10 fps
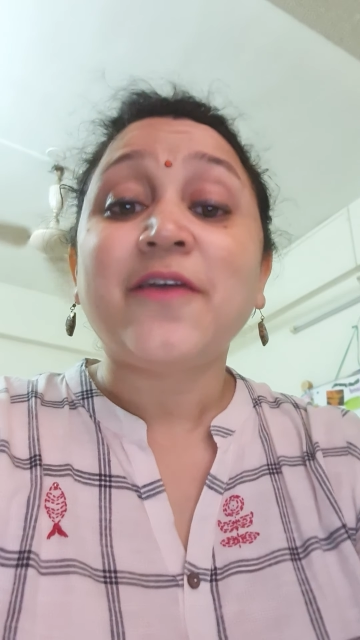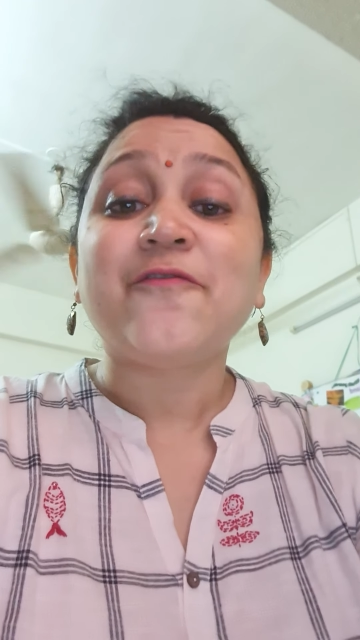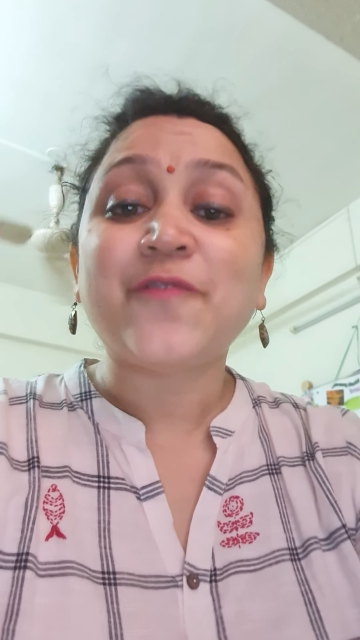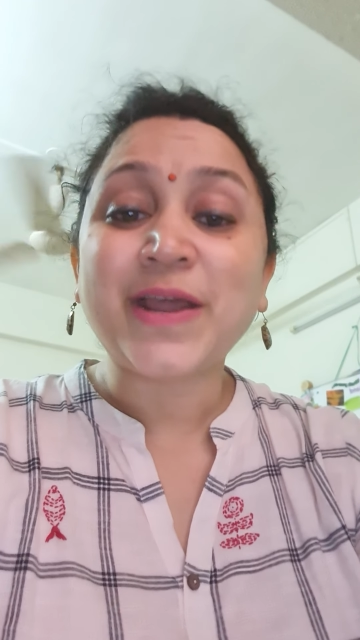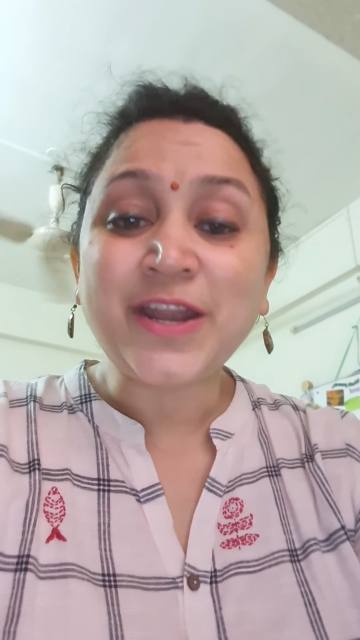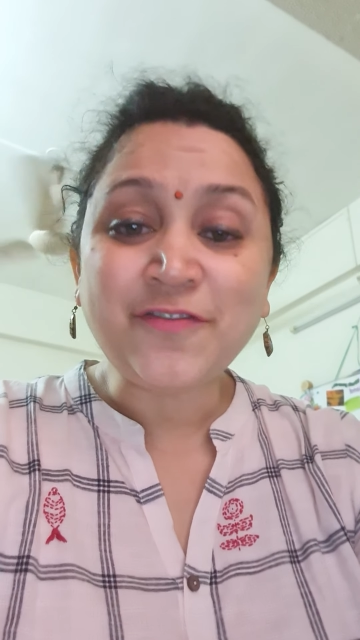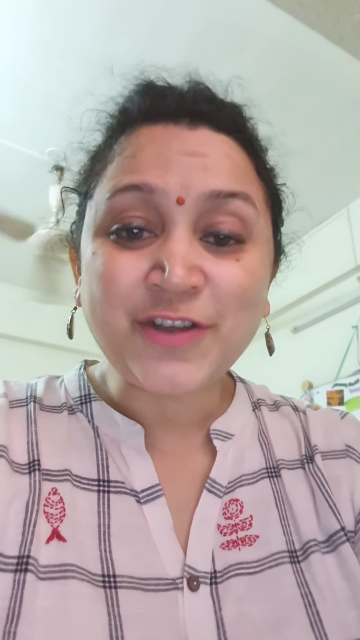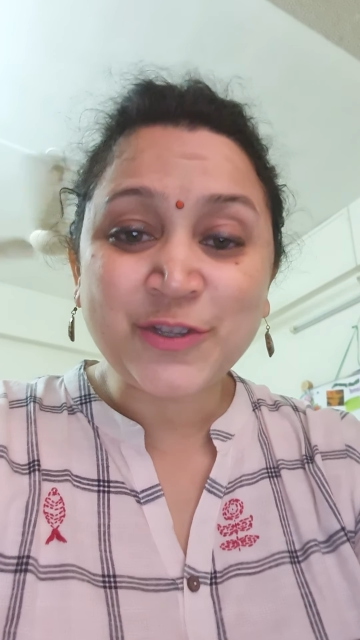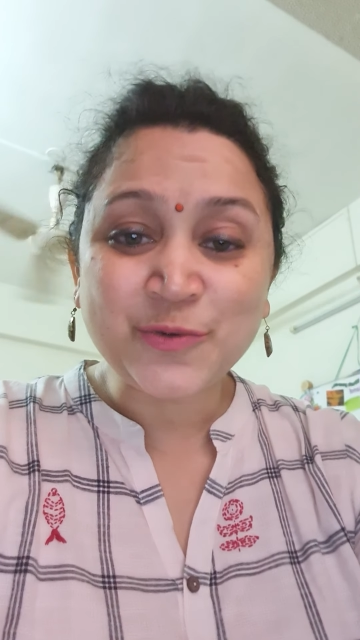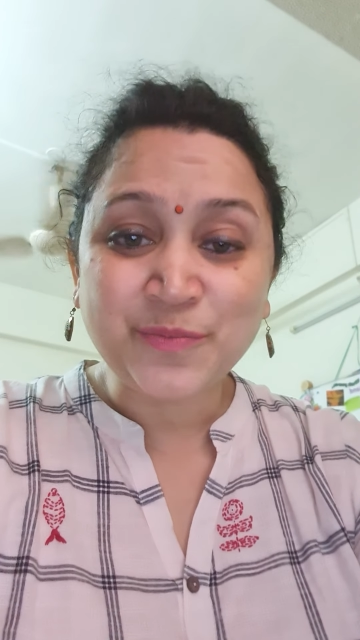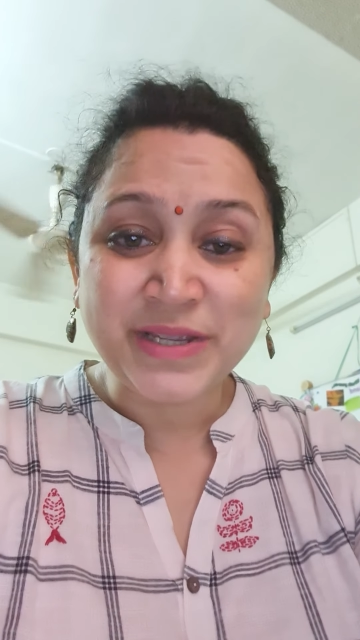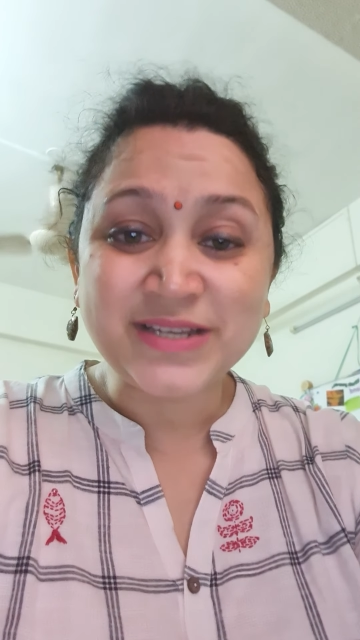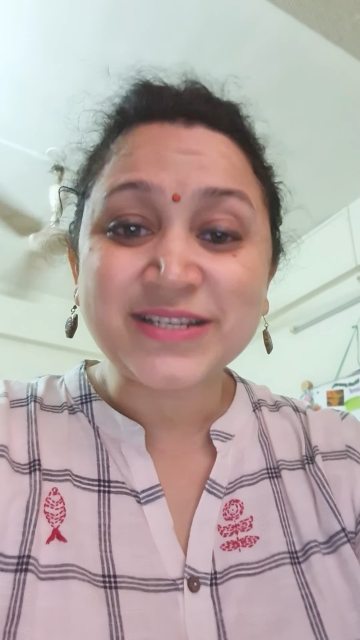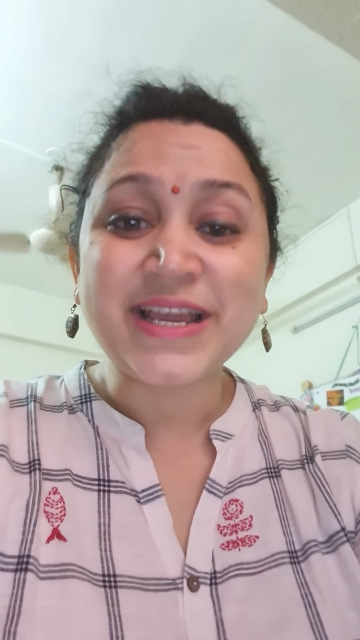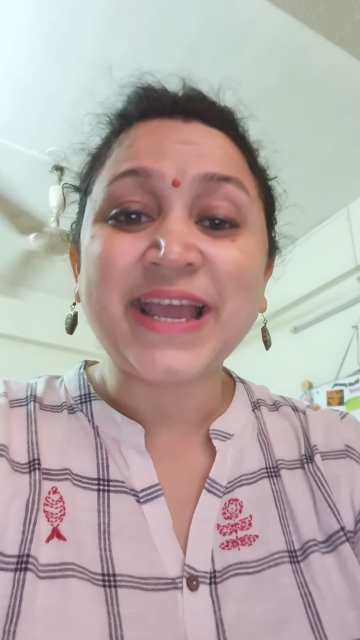Whenever you
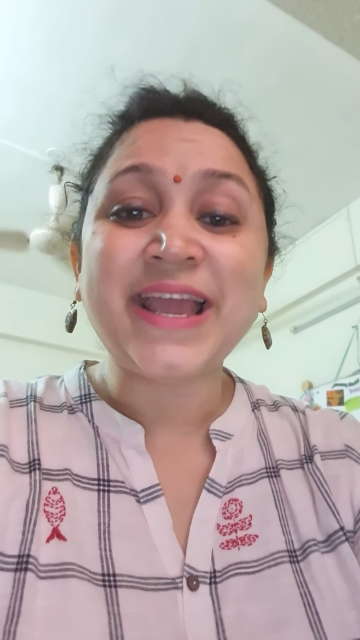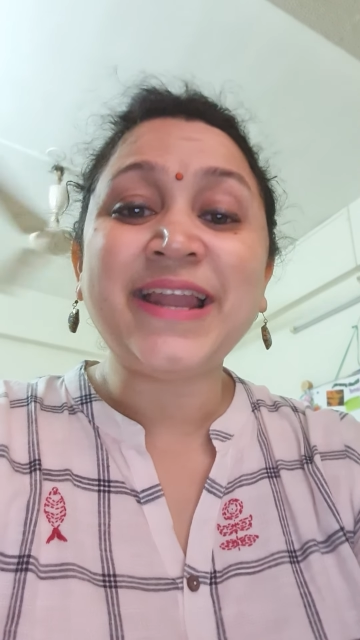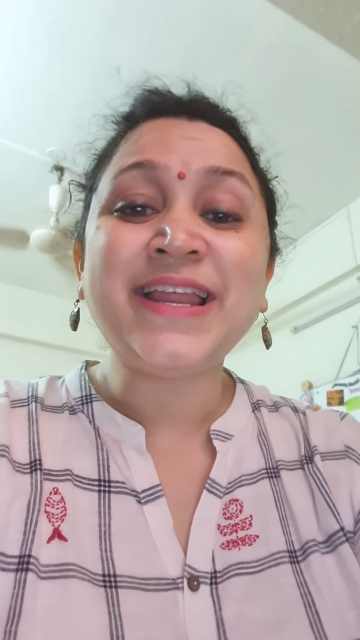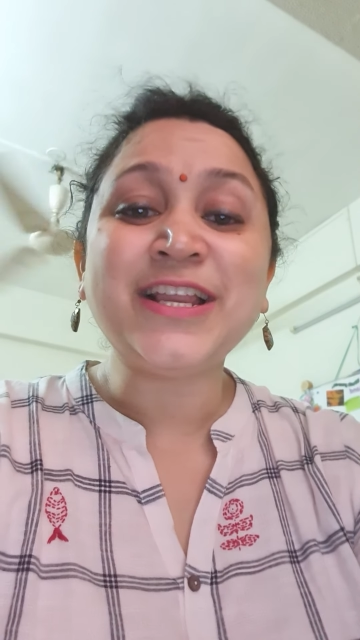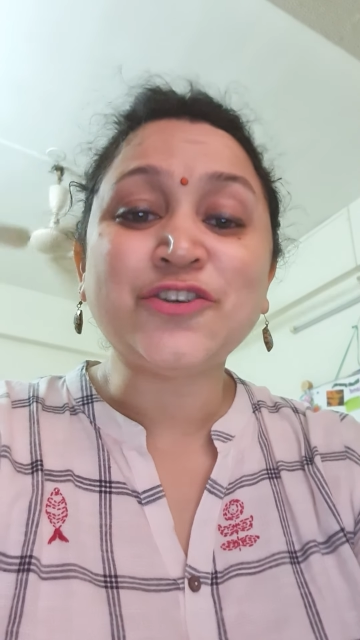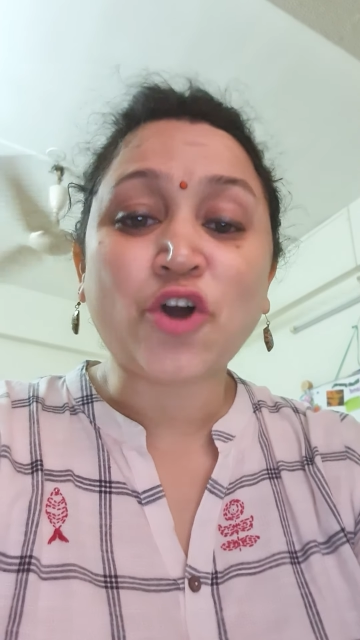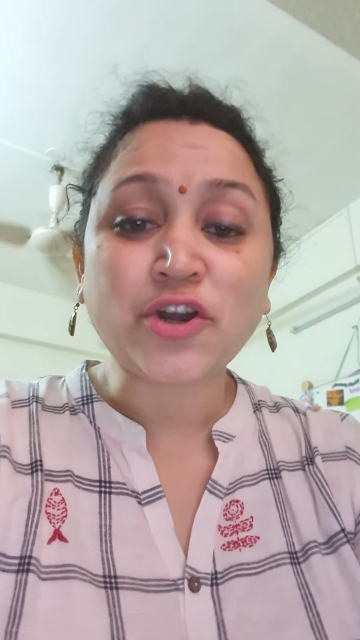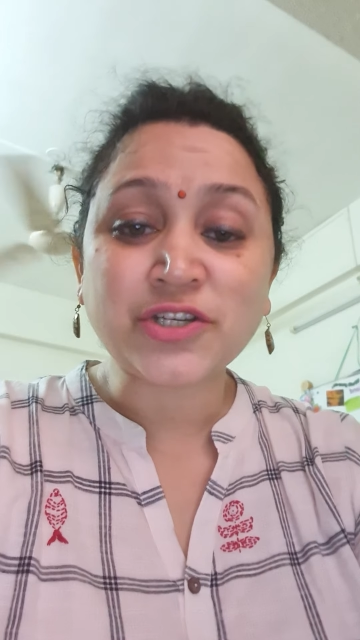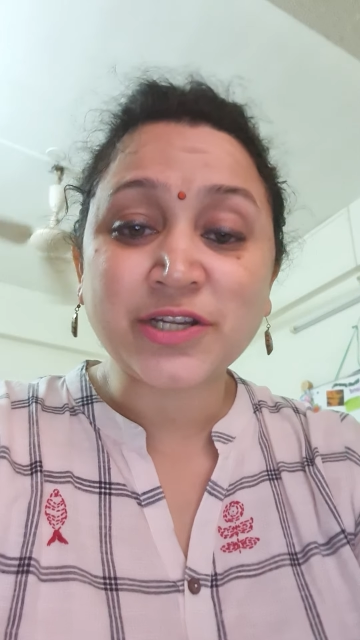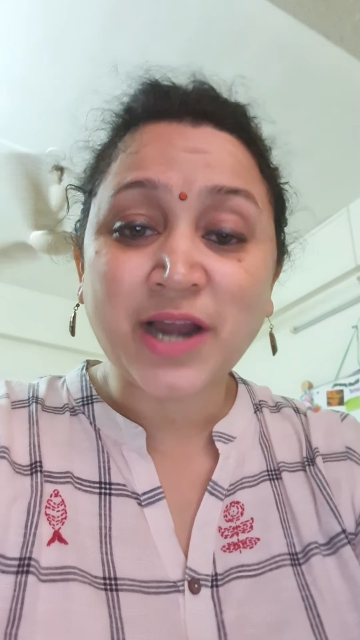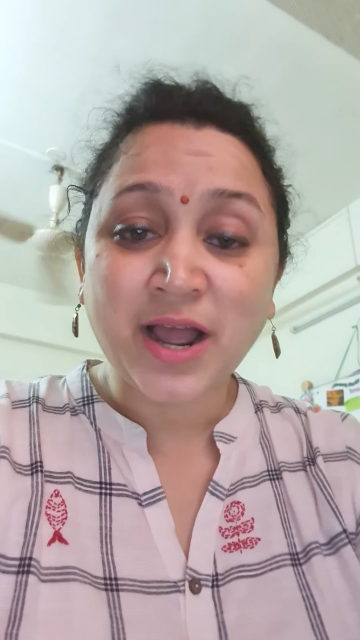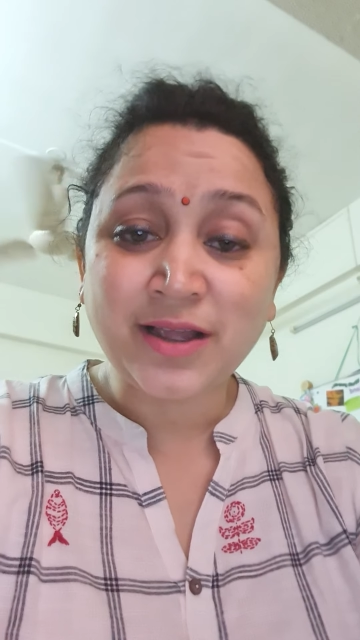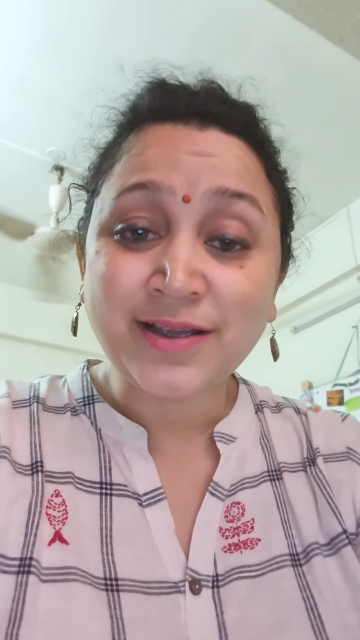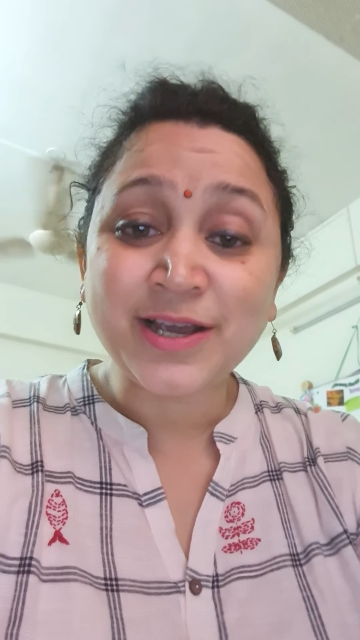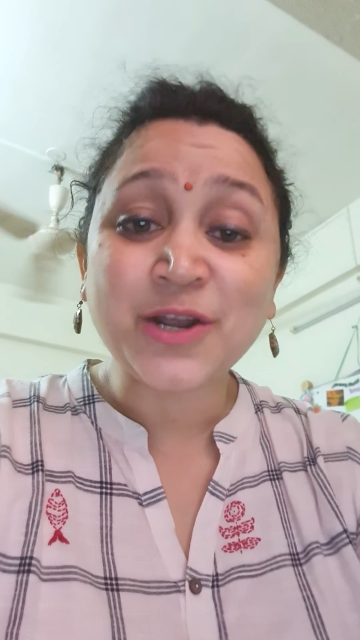meet any doctor,
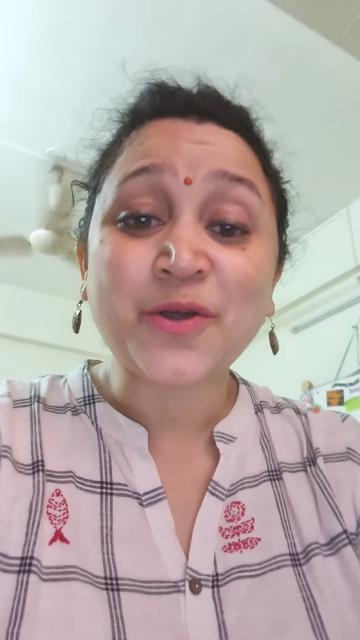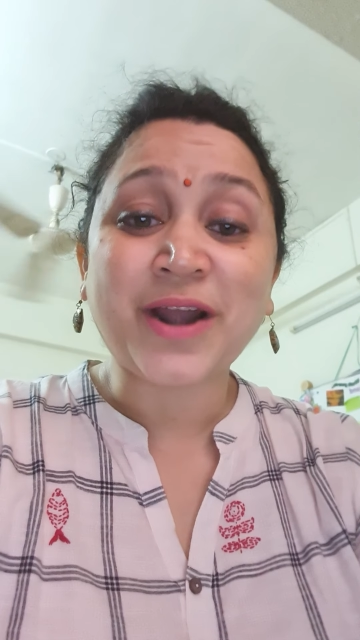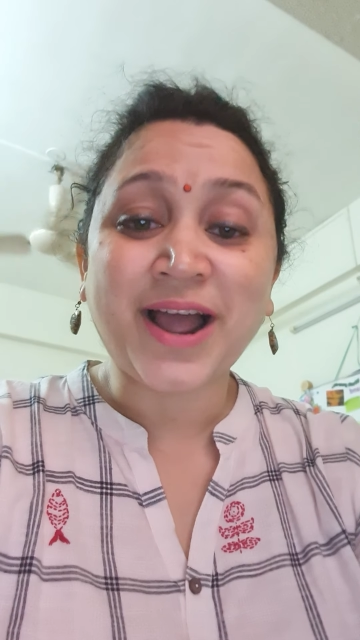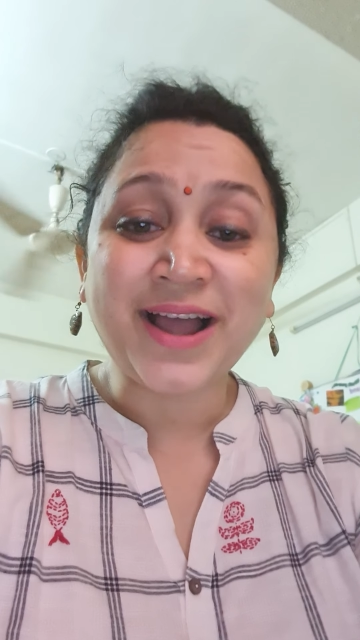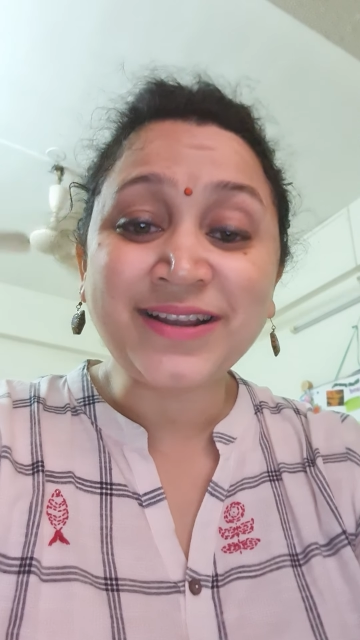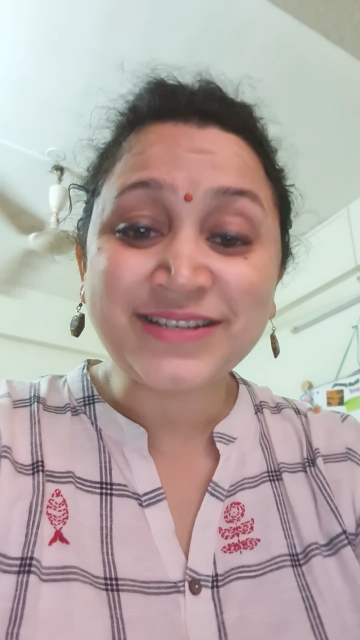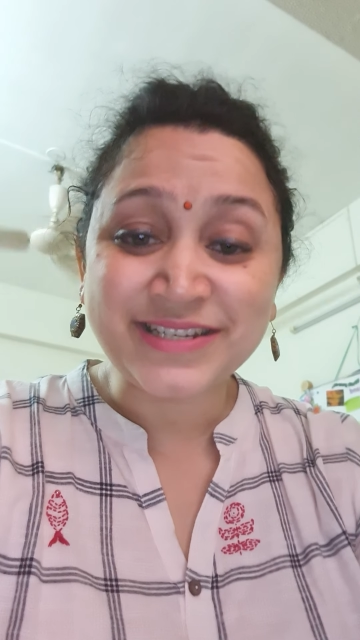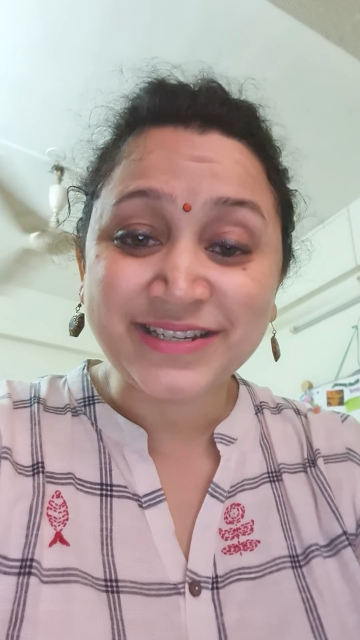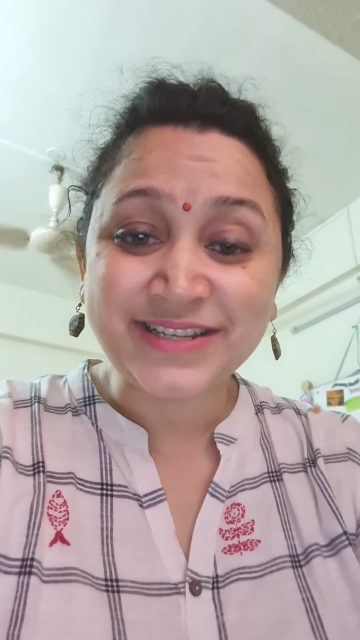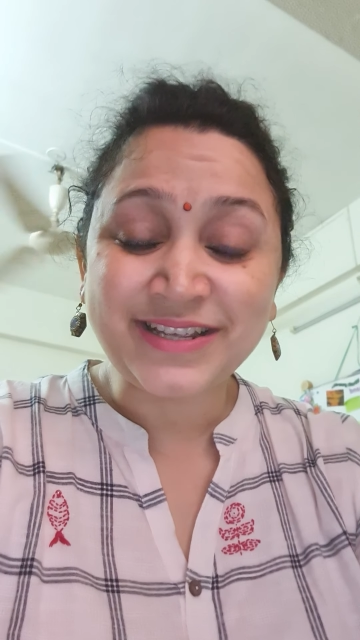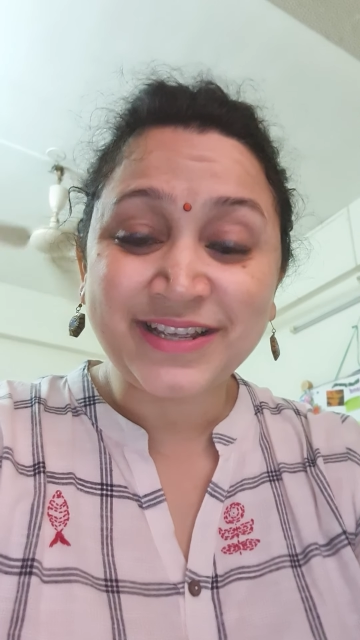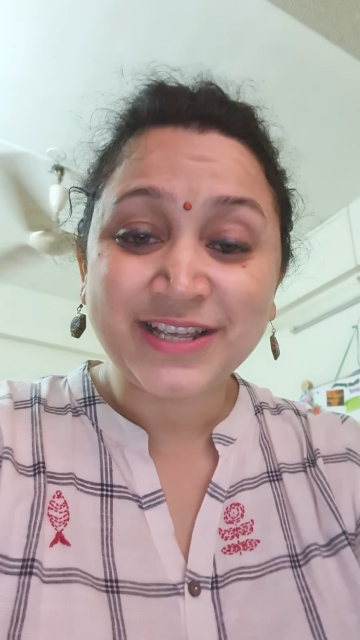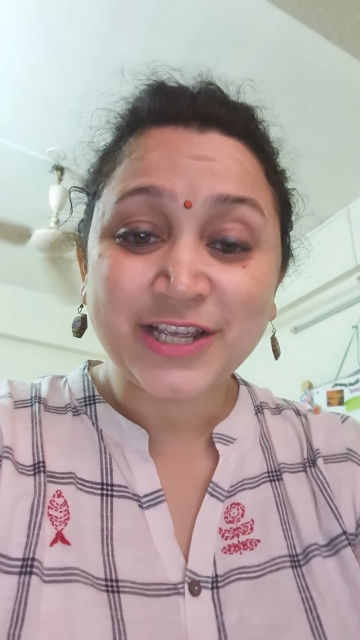uncle or auntie,